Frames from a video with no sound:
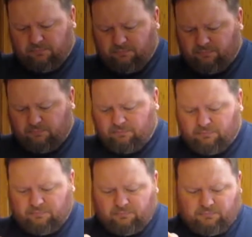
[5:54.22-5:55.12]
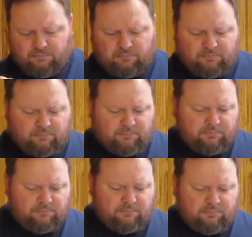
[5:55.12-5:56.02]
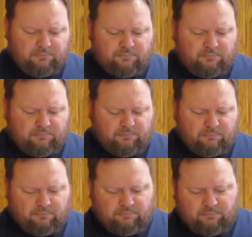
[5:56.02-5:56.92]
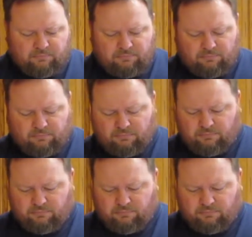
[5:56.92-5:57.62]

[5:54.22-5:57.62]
(no one is talking)